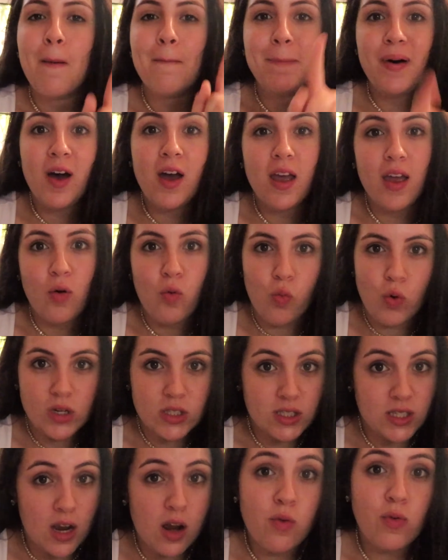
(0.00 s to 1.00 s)
But
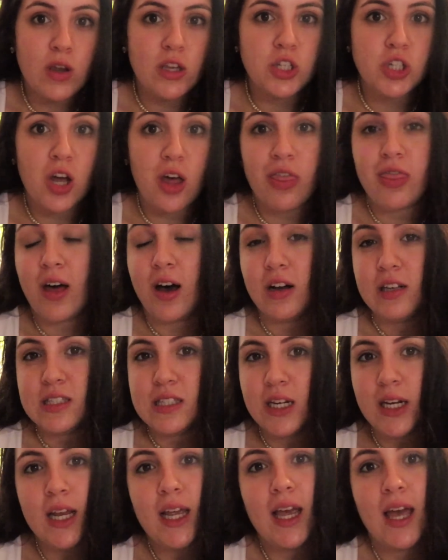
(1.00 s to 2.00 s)
once I reach
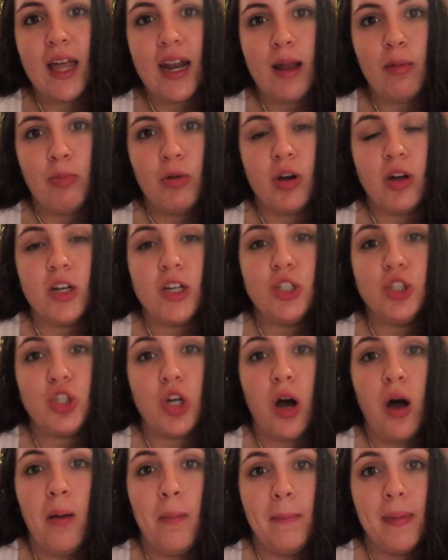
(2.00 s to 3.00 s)
1,000 again, I'm gonna
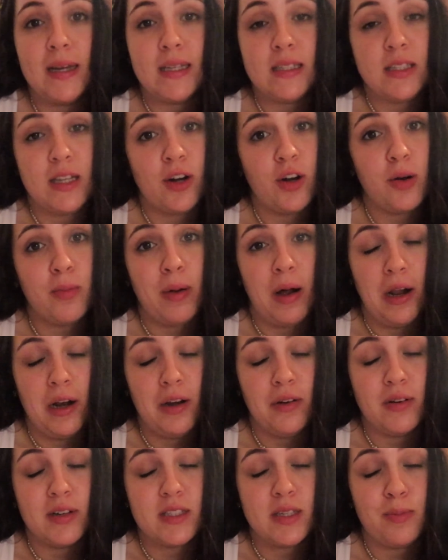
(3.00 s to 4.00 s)
drop my secret
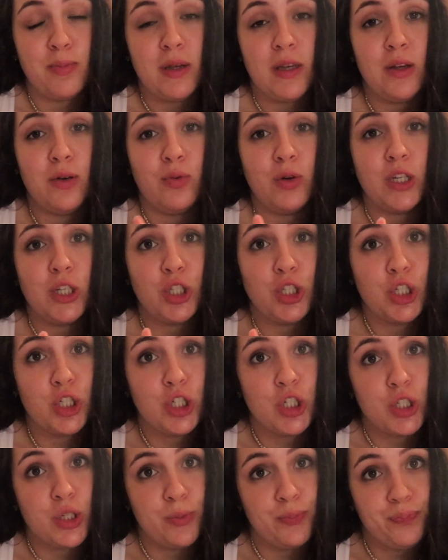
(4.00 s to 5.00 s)
bounty recipe,
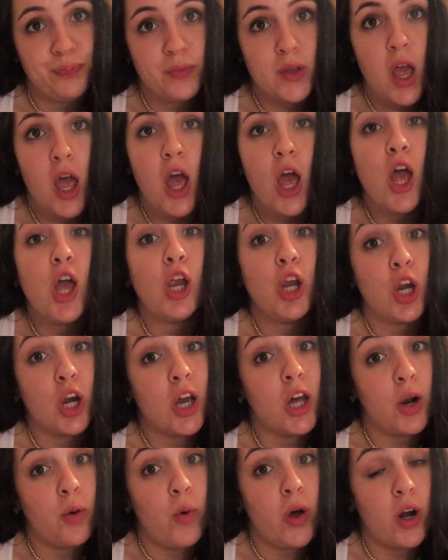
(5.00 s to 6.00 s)
which you're
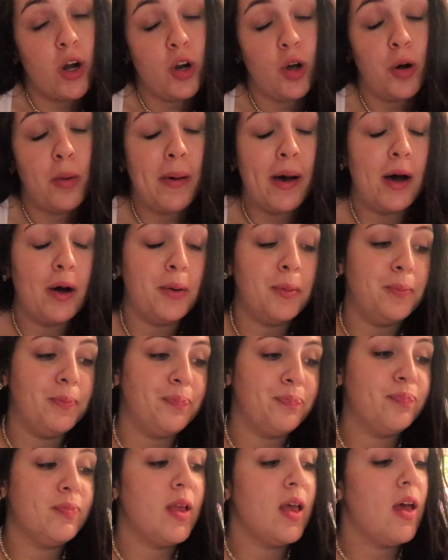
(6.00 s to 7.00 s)
gonna want to know about.
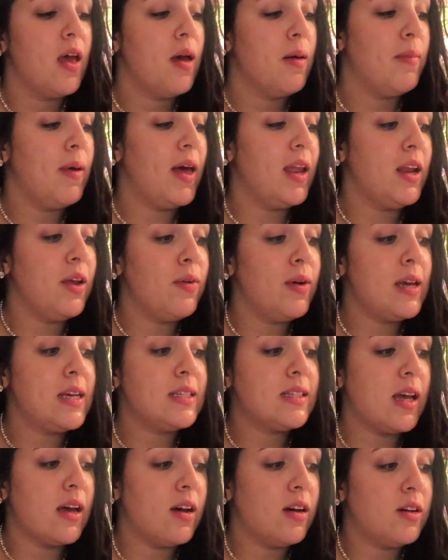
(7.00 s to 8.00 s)
But
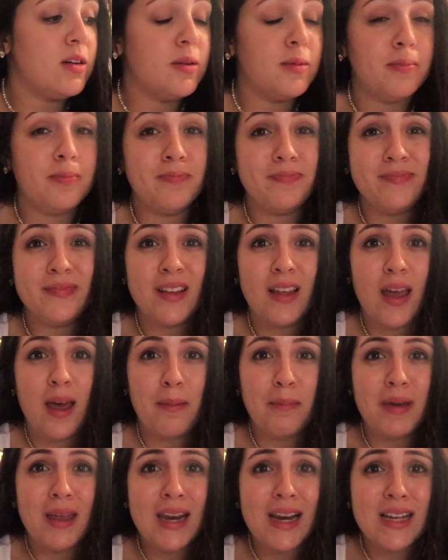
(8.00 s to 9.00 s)
anyways, I'm
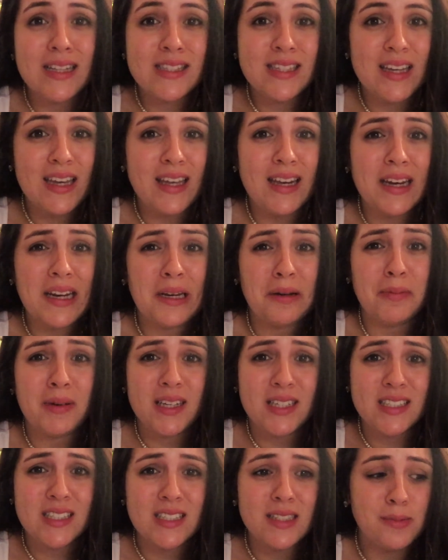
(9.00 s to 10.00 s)
gonna get to eating
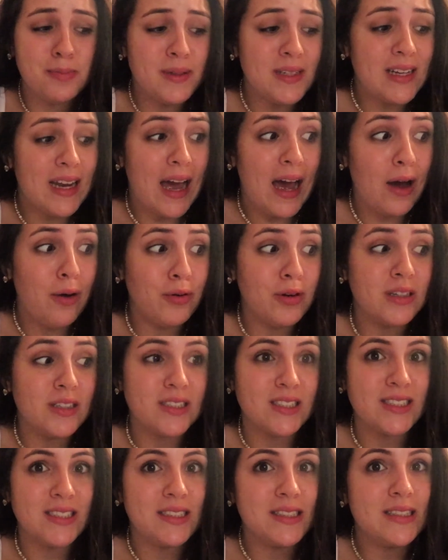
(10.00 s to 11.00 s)
because it's been
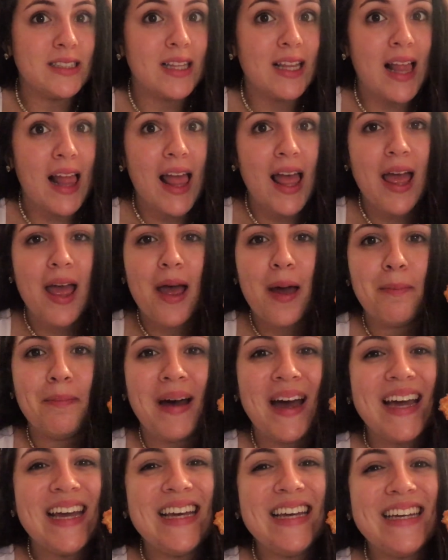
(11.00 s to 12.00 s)
hours.
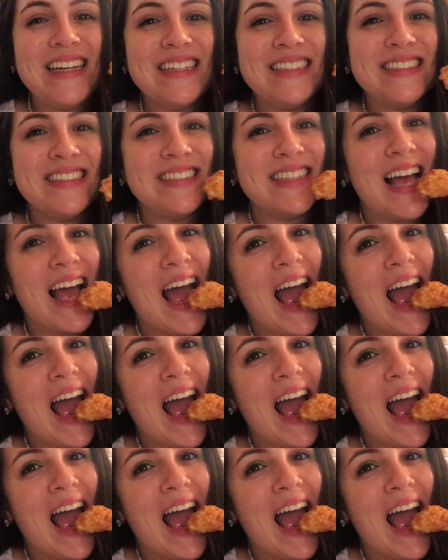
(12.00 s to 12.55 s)
Bye.